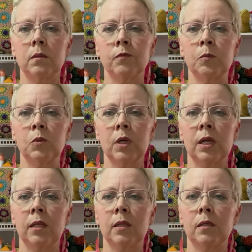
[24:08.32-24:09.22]
from looking
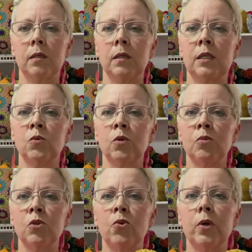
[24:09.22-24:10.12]
at the inchworm
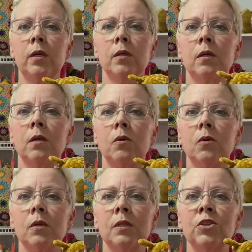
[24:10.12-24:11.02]
toy,
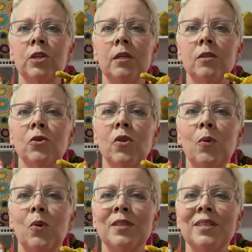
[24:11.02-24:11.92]
although it's chenille, so they
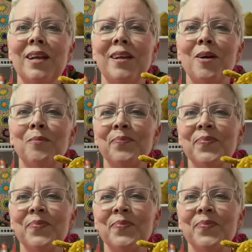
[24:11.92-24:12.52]
won't stand up,